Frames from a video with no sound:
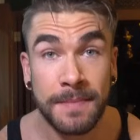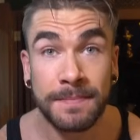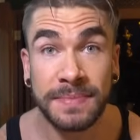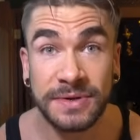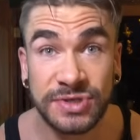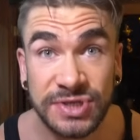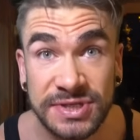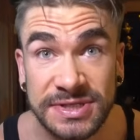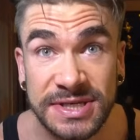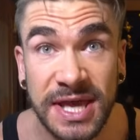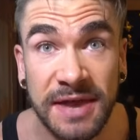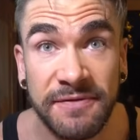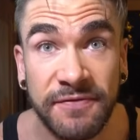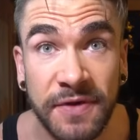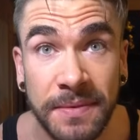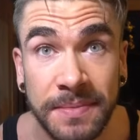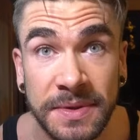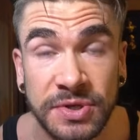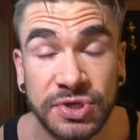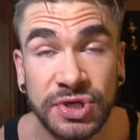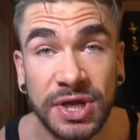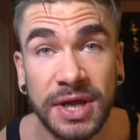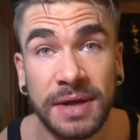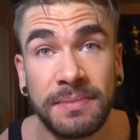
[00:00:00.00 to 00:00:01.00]
But just came from
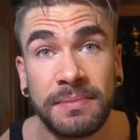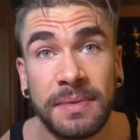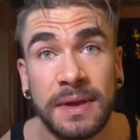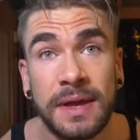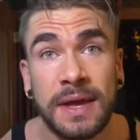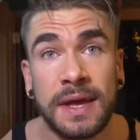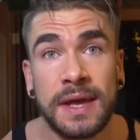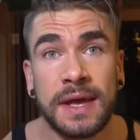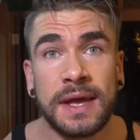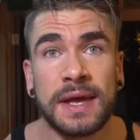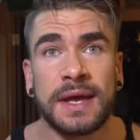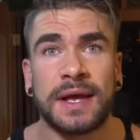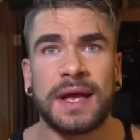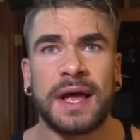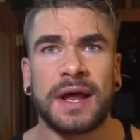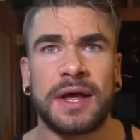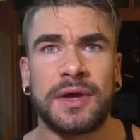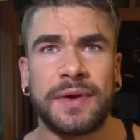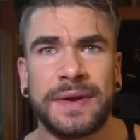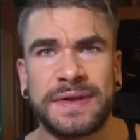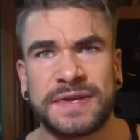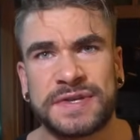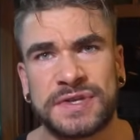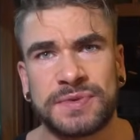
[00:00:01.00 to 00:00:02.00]
the gym, got
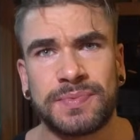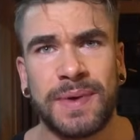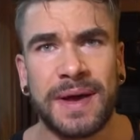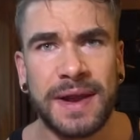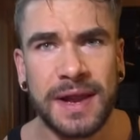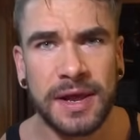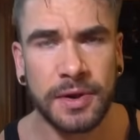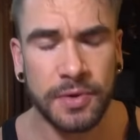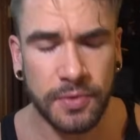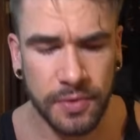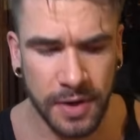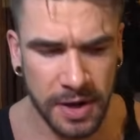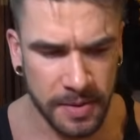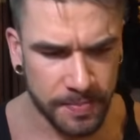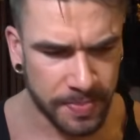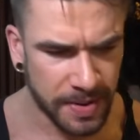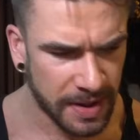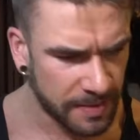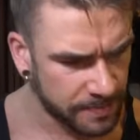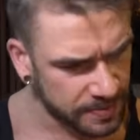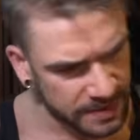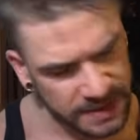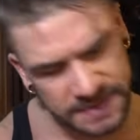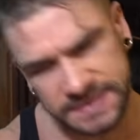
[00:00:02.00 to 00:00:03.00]
quite a sweat on, quite a
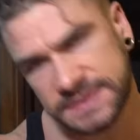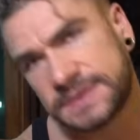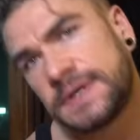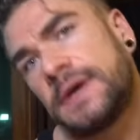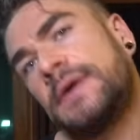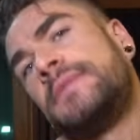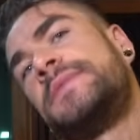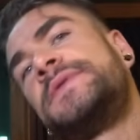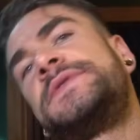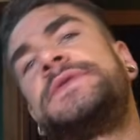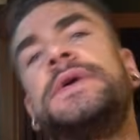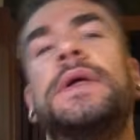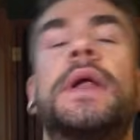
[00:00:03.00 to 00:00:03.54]
pump on, so I'm just